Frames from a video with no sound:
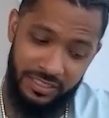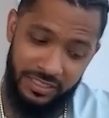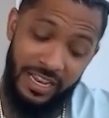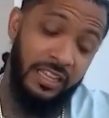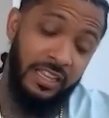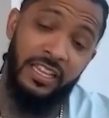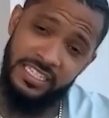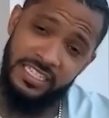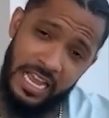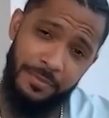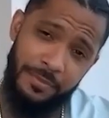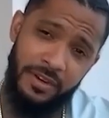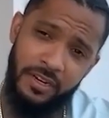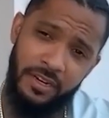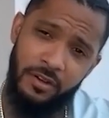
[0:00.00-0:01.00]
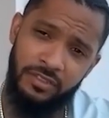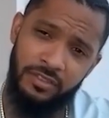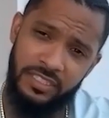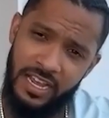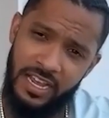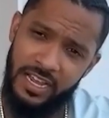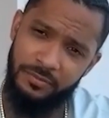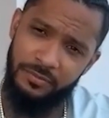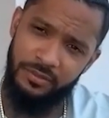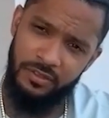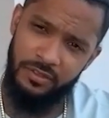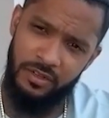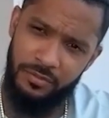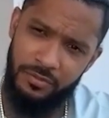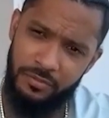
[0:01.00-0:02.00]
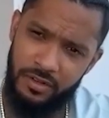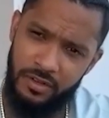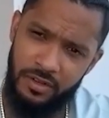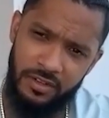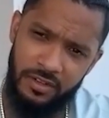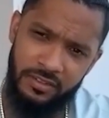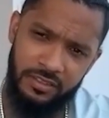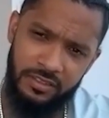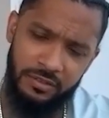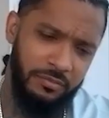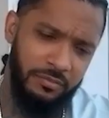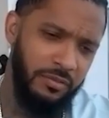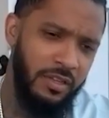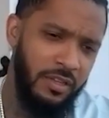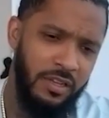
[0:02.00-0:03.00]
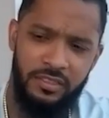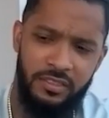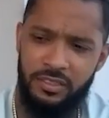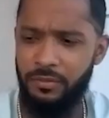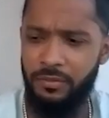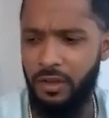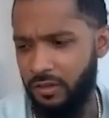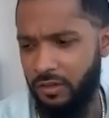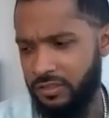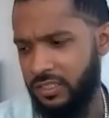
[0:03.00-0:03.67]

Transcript: Because a lot of things happened in those times, you know, uh, some some